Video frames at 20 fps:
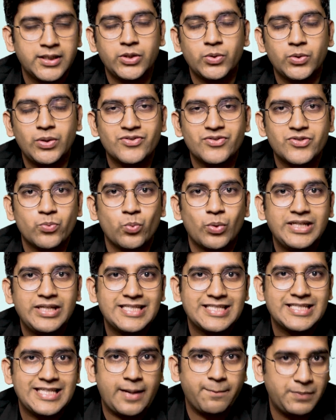you'll have only
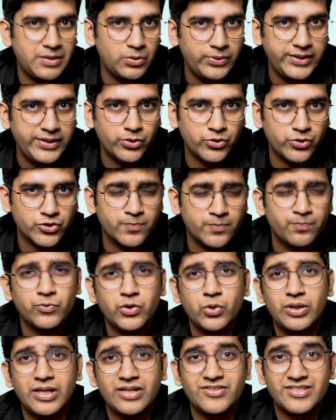sample videos,
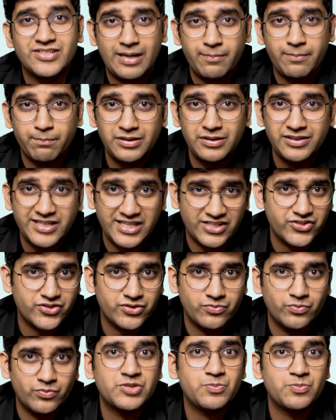you'll have sample tests,
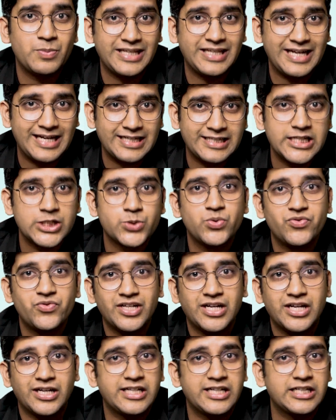which is my grand test, which we
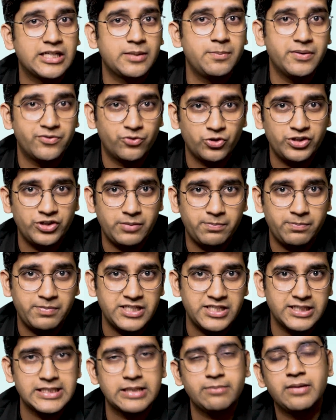conducted before NEET PG
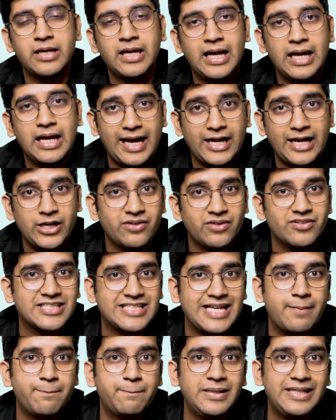exam, and you'll have a
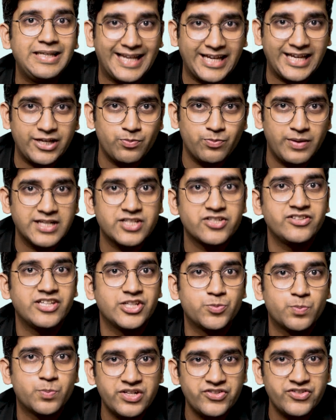sample live batch, the
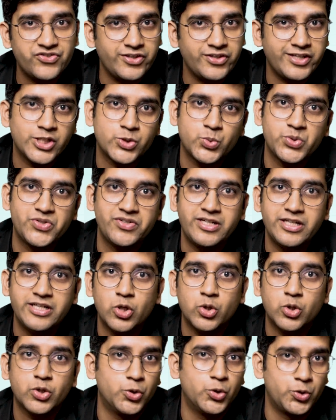sprint series, which we did
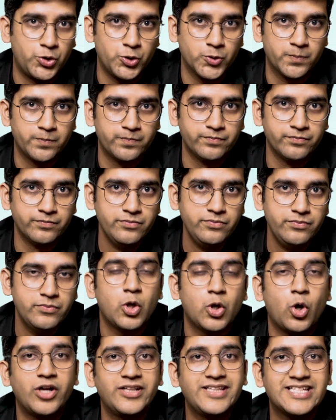on YouTube.
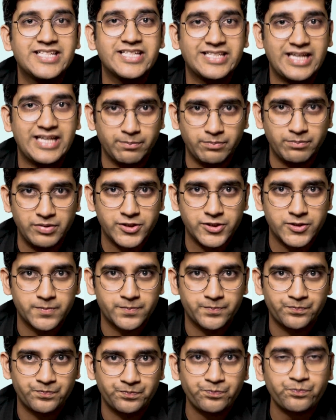All these are samples.
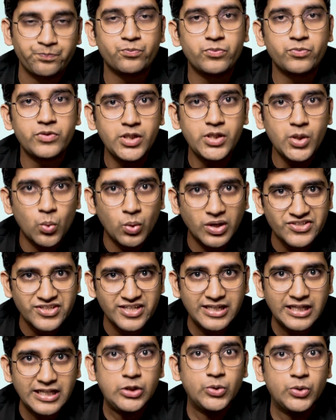Once you're
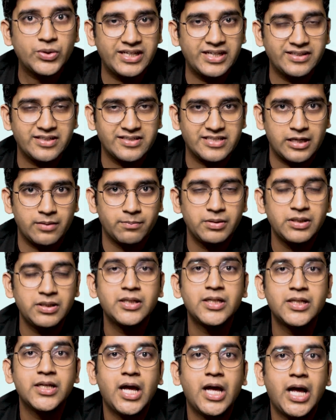done looking at the sample,
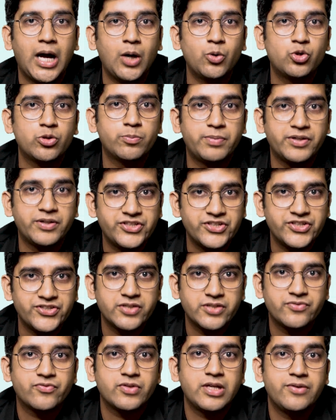how to purchase
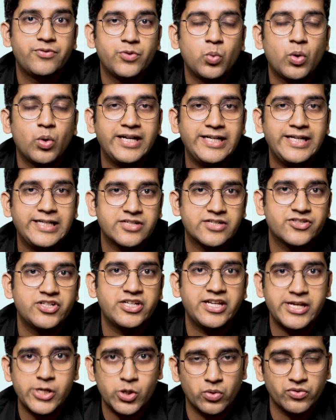it if you are interested in
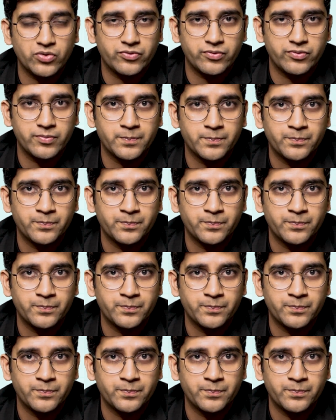any of them.